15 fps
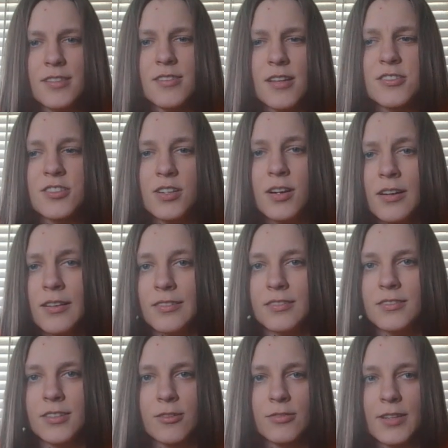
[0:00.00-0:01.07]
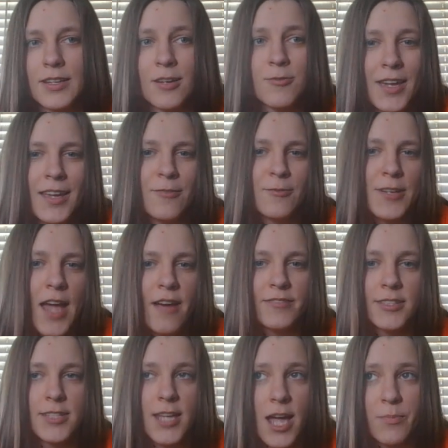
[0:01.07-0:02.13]
That's good. You know, like, okay, we have
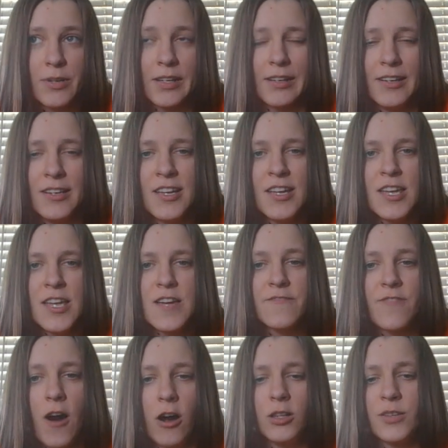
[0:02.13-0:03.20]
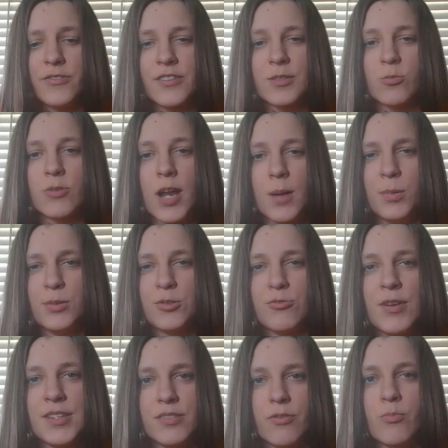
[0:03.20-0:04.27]
that happening. If all of us were able to raise a